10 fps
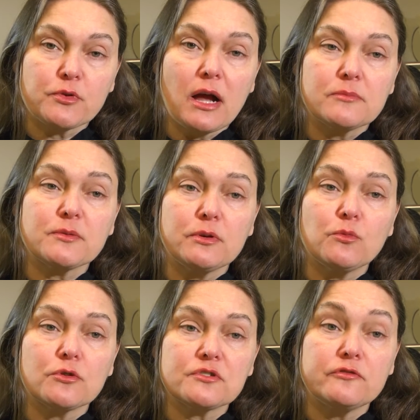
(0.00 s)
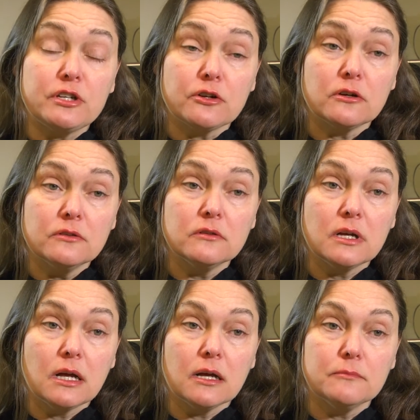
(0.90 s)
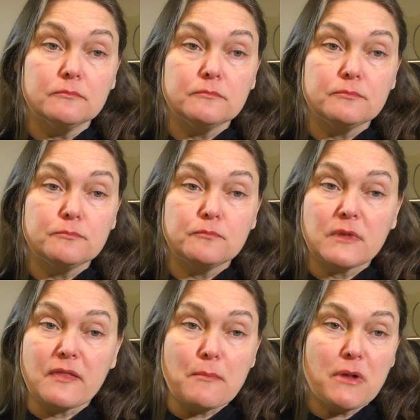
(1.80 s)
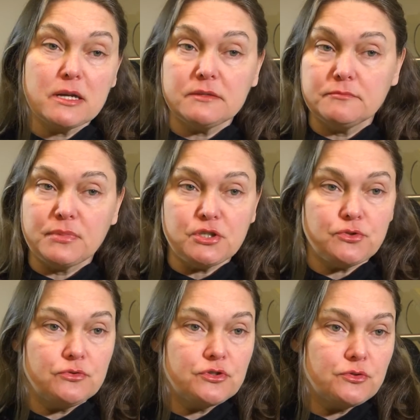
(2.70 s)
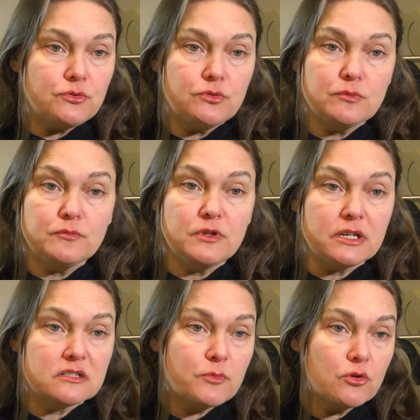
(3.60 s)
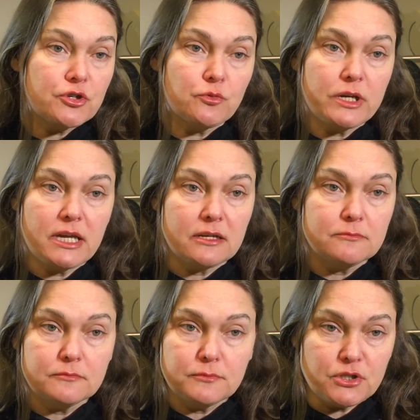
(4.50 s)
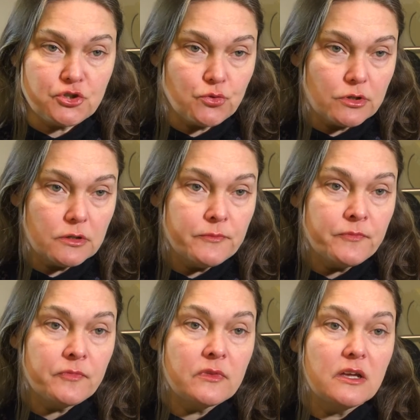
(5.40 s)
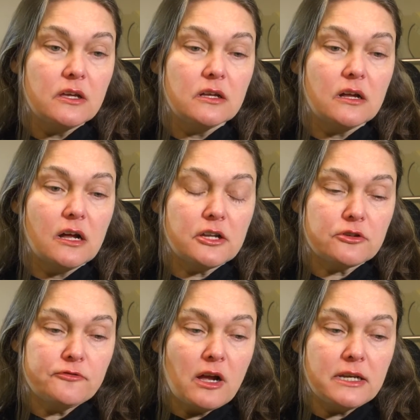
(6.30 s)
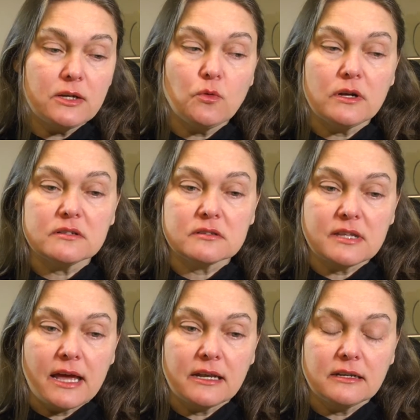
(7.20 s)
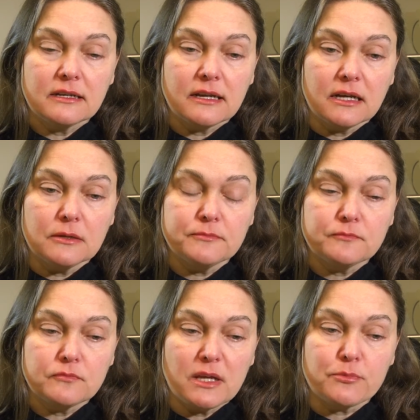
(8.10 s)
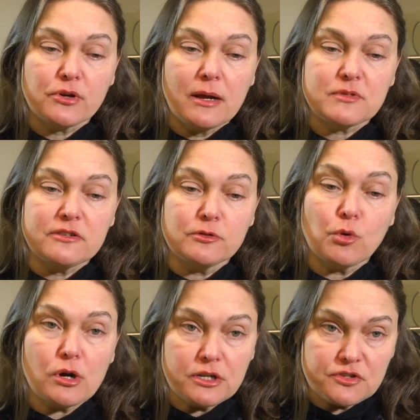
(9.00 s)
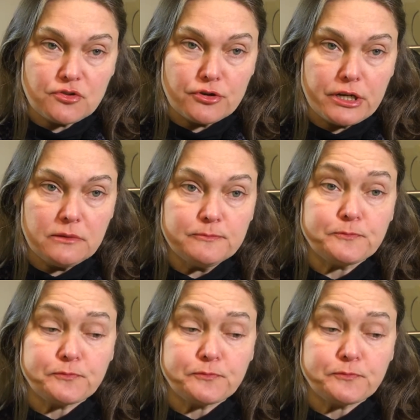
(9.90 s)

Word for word: perhaps a bit more severe, um, and that might be due to the exposure. We can't be sure. Another finding was that, um, and perhaps even more concerning,